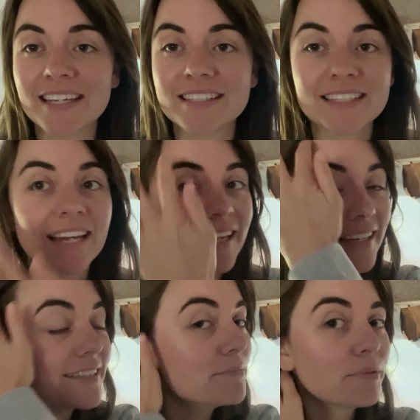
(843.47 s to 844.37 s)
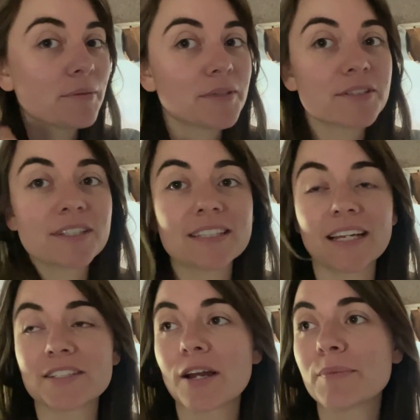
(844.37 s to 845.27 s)
and today is pretty much the
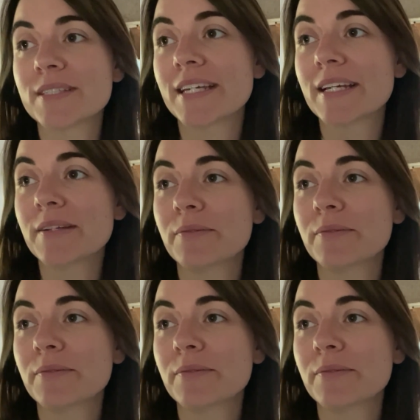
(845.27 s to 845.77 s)
exact opposite.